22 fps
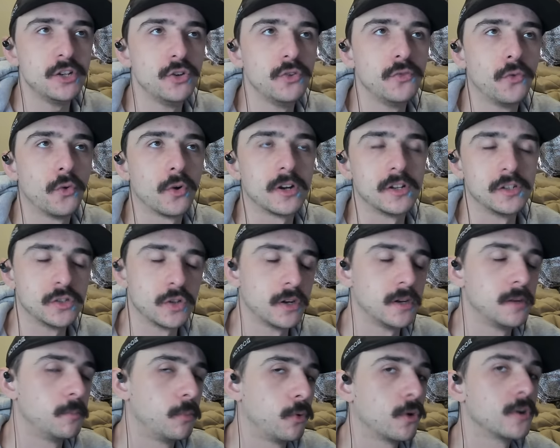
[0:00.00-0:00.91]
you for a
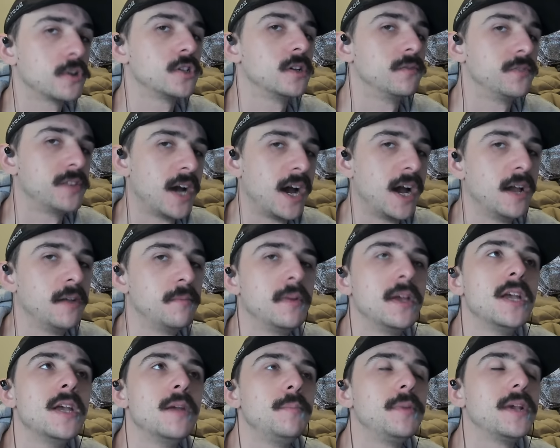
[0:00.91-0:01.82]
certain portion of time
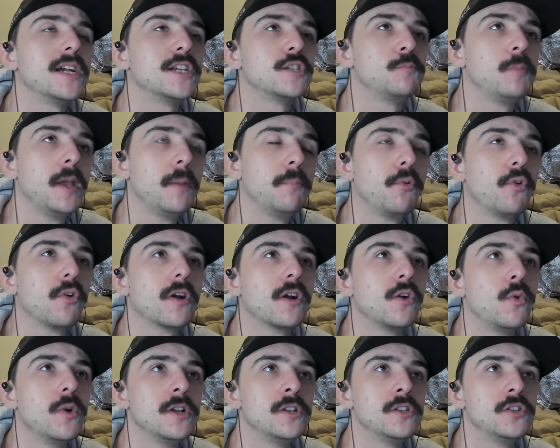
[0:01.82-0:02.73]
because people are
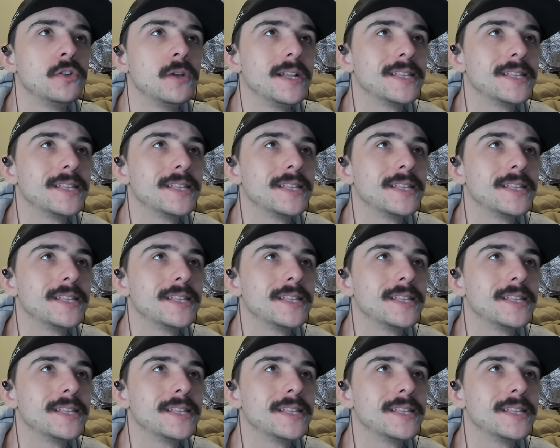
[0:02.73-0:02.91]
going to.